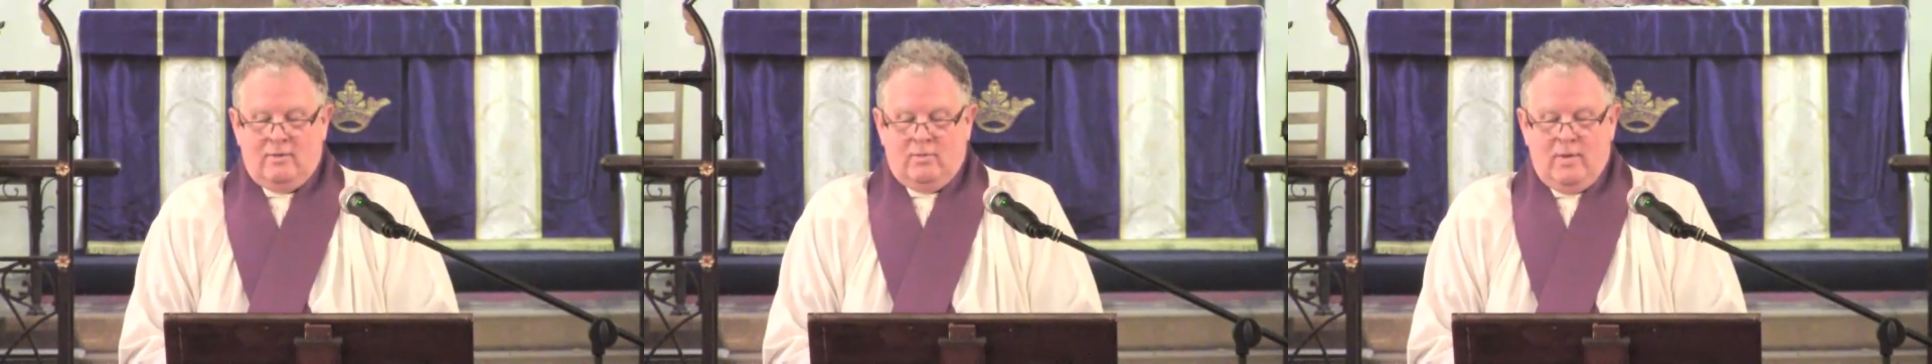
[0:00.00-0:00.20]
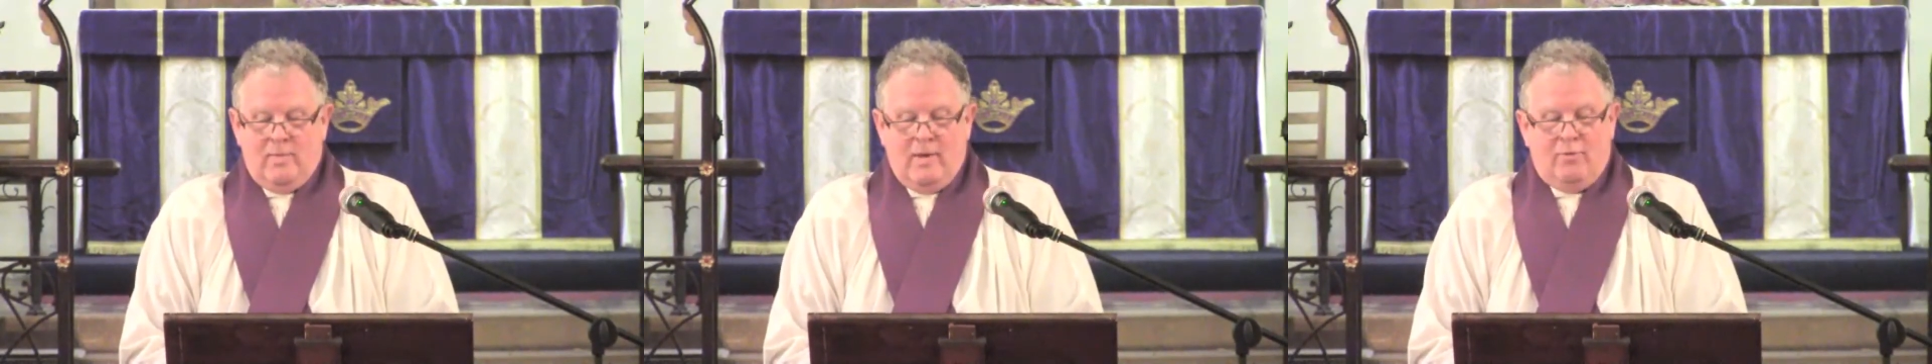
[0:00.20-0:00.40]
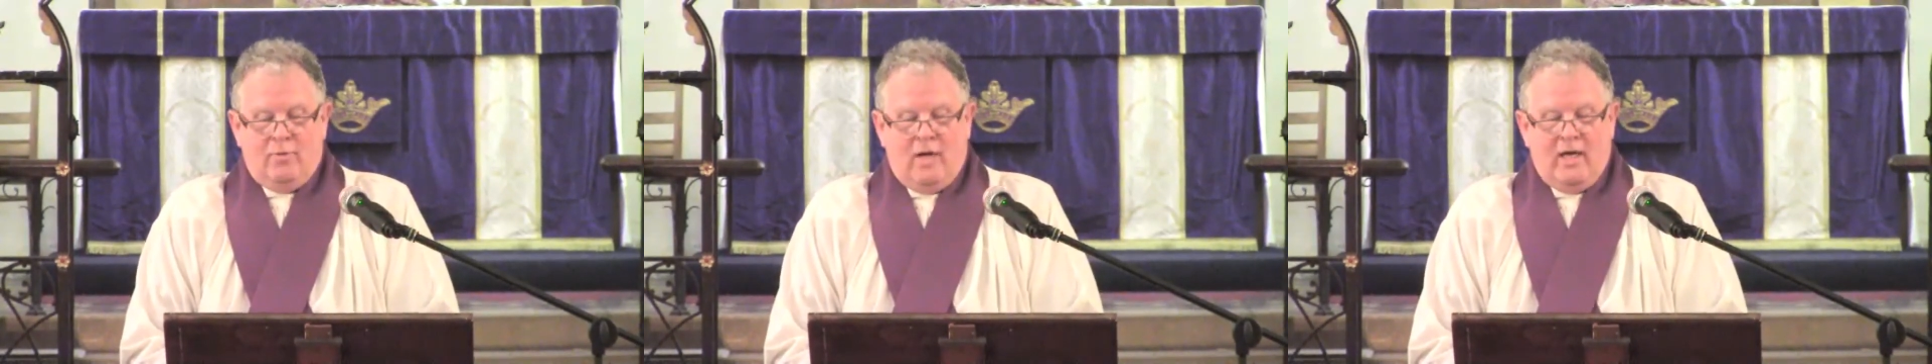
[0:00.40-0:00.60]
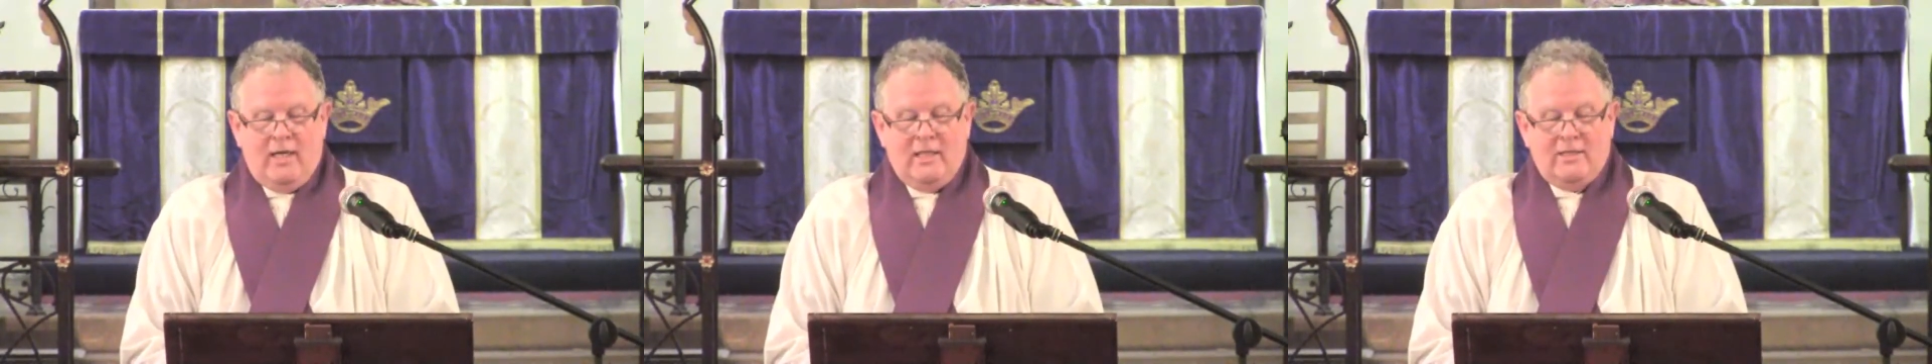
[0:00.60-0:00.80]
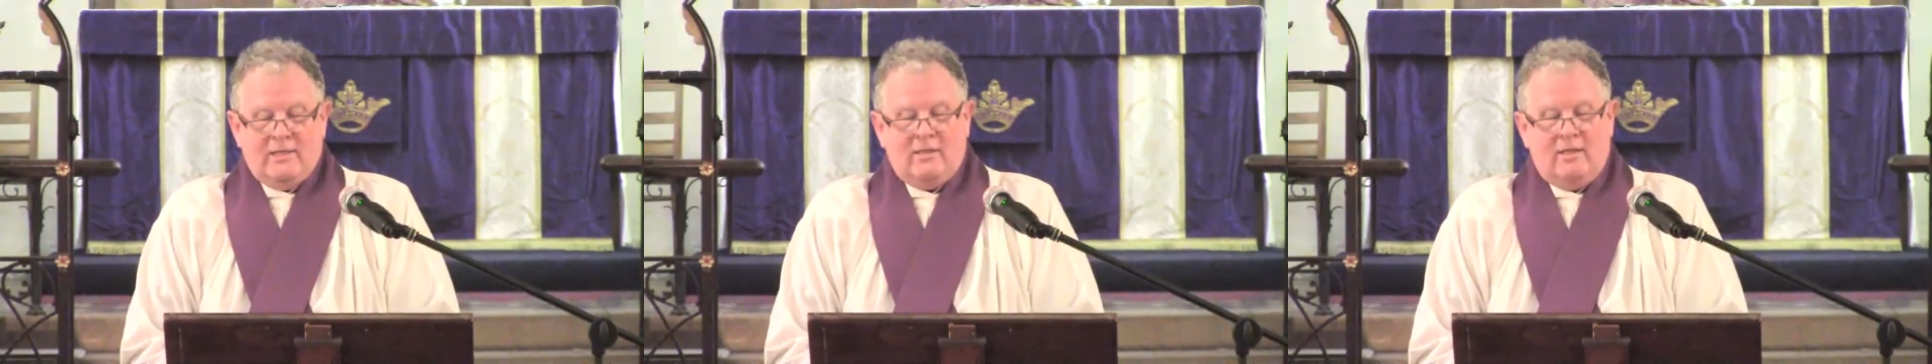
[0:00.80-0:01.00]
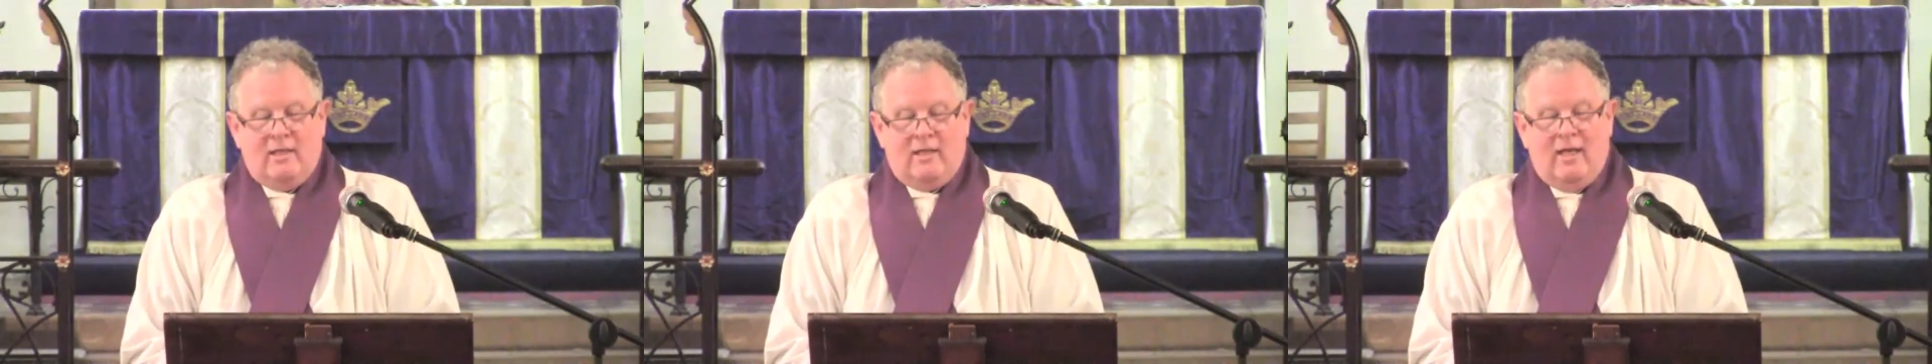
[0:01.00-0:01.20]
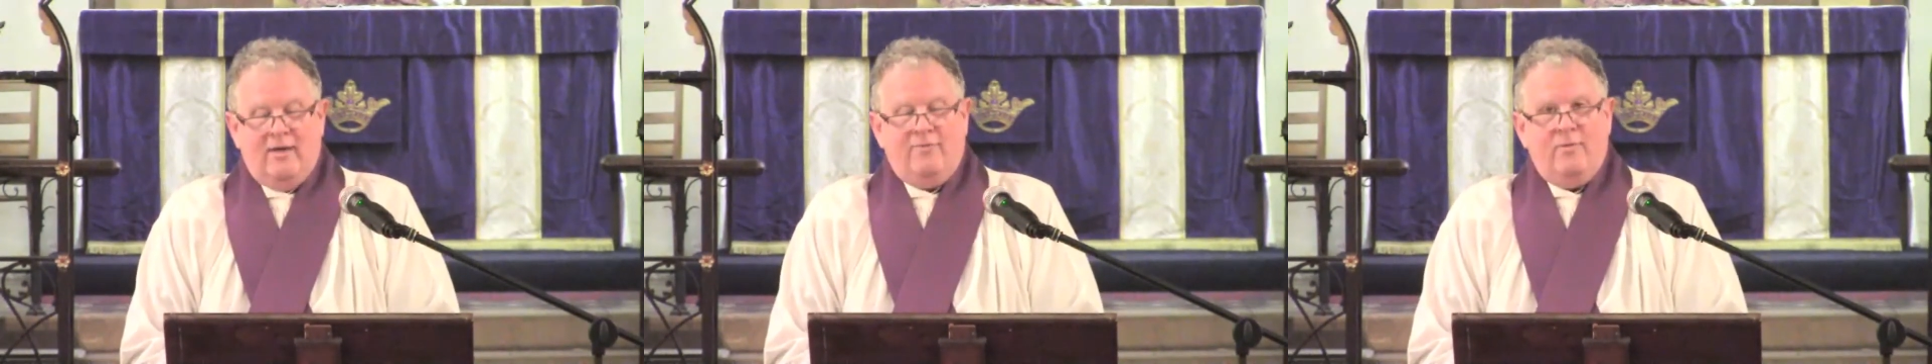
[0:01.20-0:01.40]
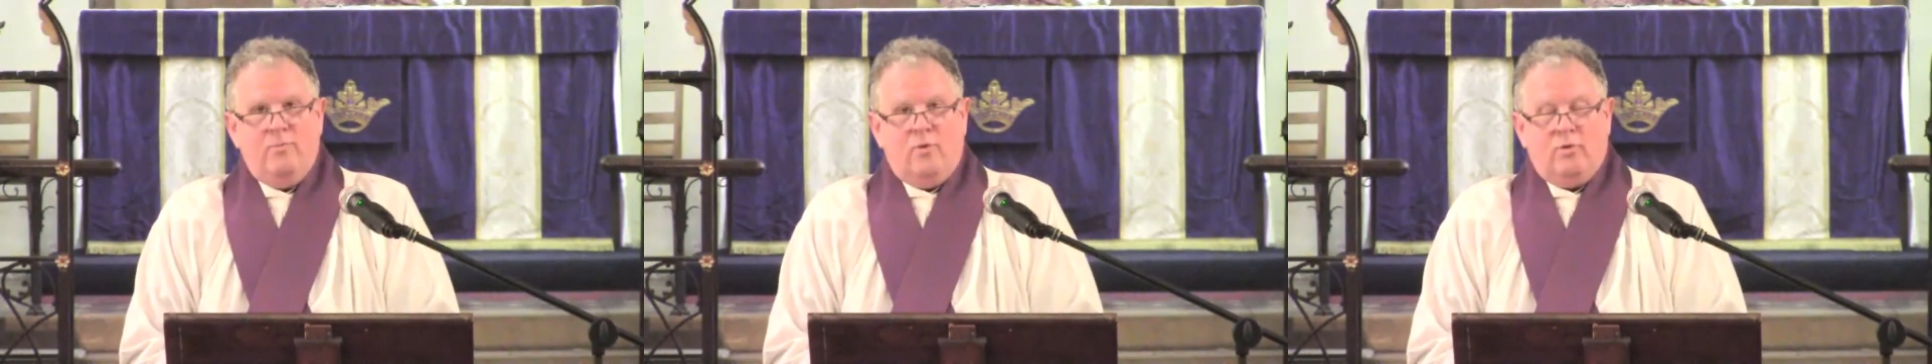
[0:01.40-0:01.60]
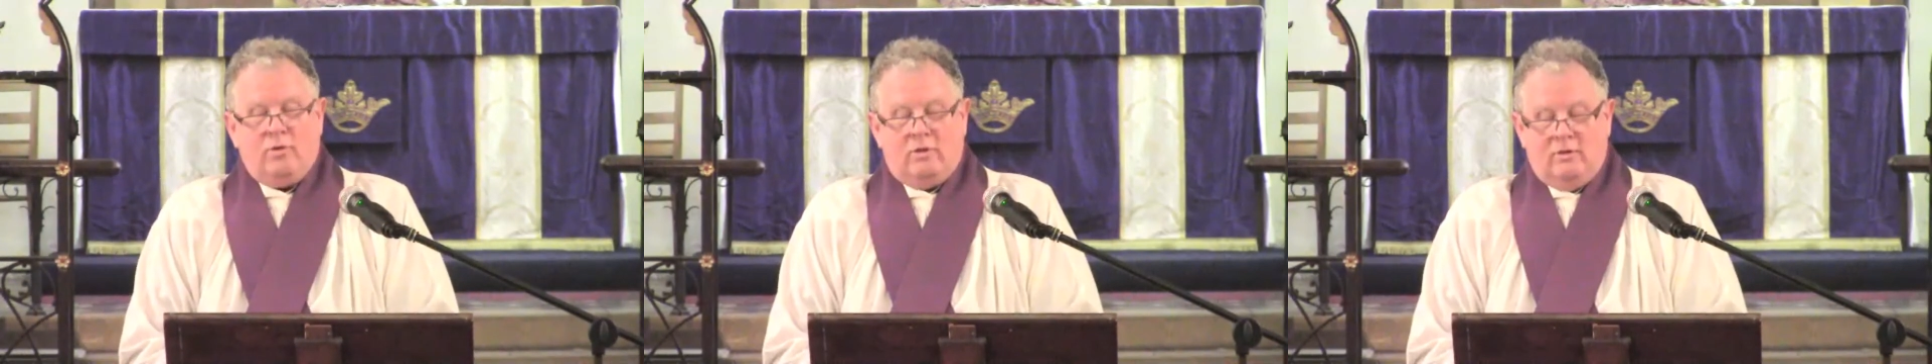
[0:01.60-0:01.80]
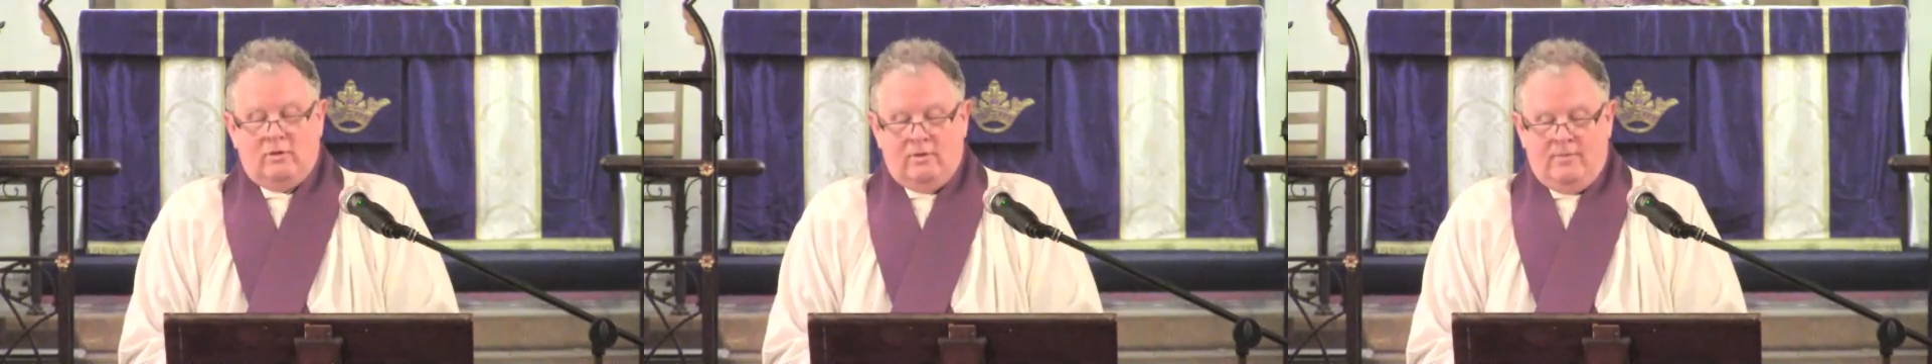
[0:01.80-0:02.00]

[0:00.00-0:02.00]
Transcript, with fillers: we may rise to the life immortal